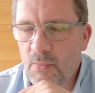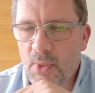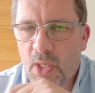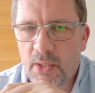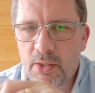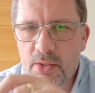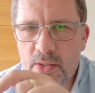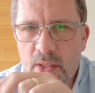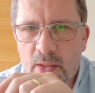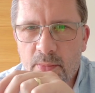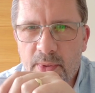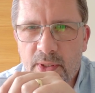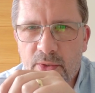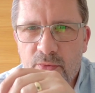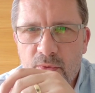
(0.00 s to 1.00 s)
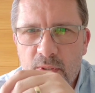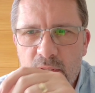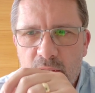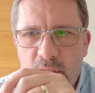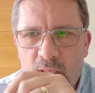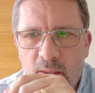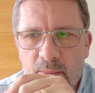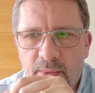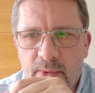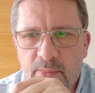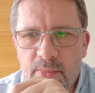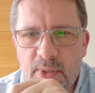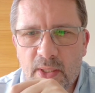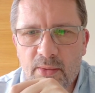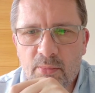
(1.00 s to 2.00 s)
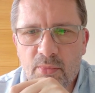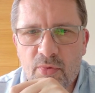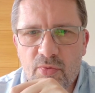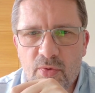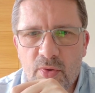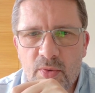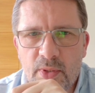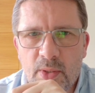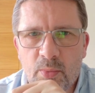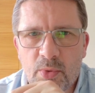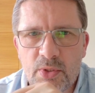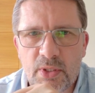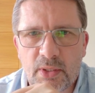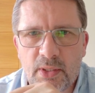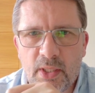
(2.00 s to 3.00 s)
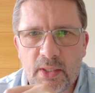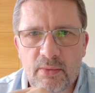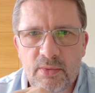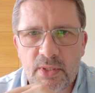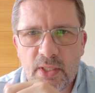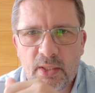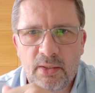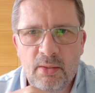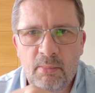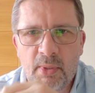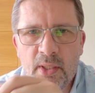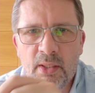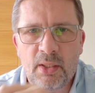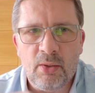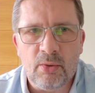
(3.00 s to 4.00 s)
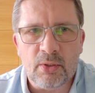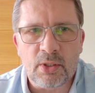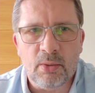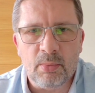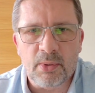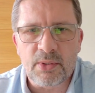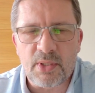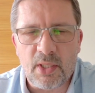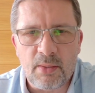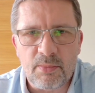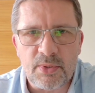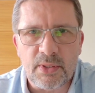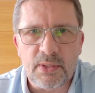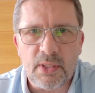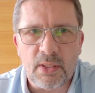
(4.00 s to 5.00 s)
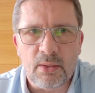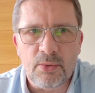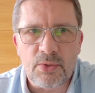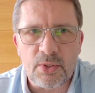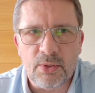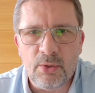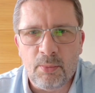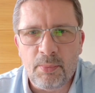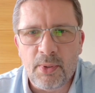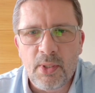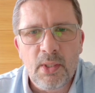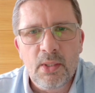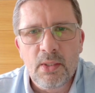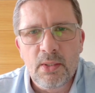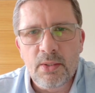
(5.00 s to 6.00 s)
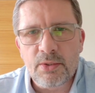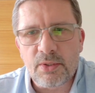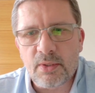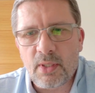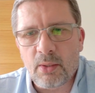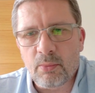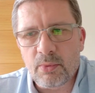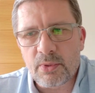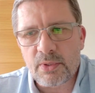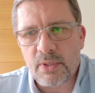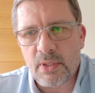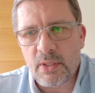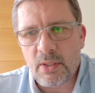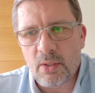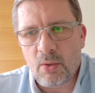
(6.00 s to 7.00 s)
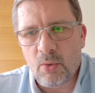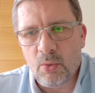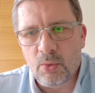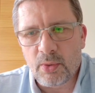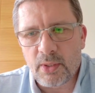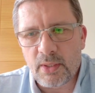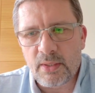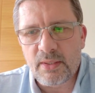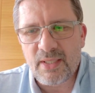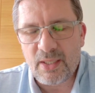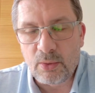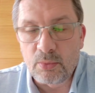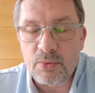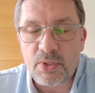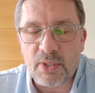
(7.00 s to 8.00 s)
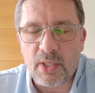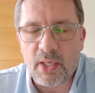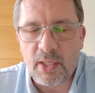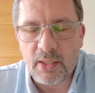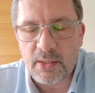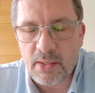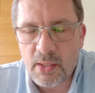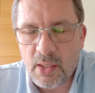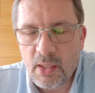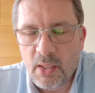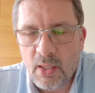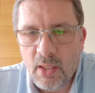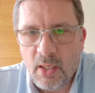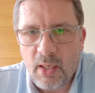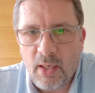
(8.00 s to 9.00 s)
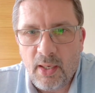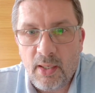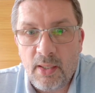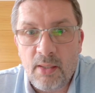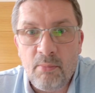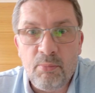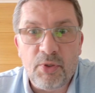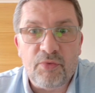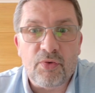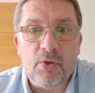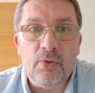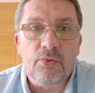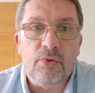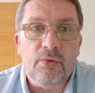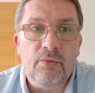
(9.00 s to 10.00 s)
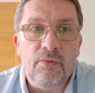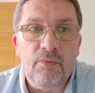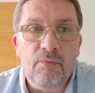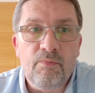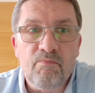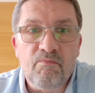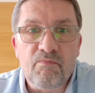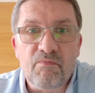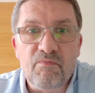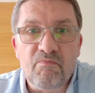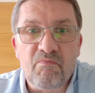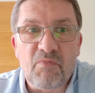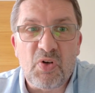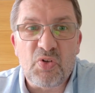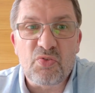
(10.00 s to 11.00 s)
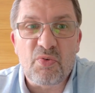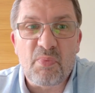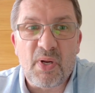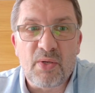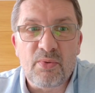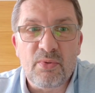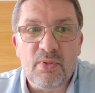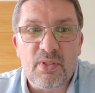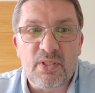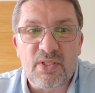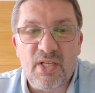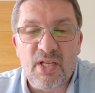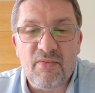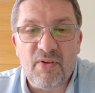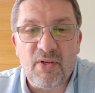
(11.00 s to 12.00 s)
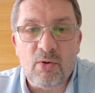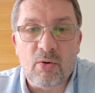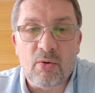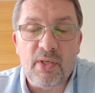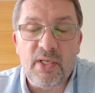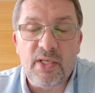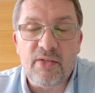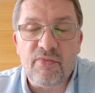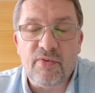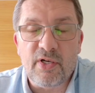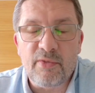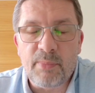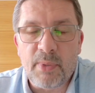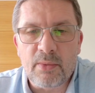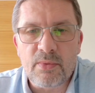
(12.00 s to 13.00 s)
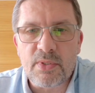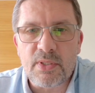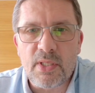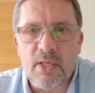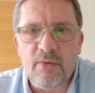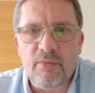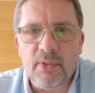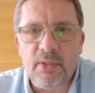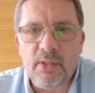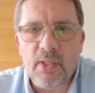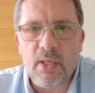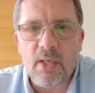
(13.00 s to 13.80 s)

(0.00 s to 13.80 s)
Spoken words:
used a little bit of grease to help them get them through, and then once I kind of taken them in and out a couple of times, they did loosen up. So that was the only downside. But for £100 saving or £85 saving,